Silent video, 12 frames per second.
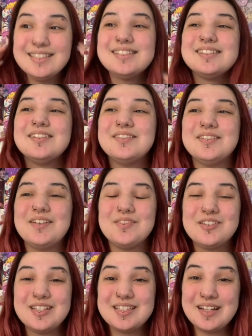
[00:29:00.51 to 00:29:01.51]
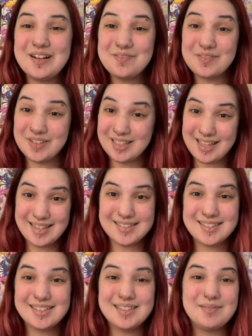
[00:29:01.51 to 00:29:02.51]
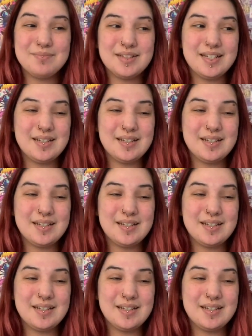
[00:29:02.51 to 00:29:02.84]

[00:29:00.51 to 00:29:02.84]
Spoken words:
So if you could tell from the last clip,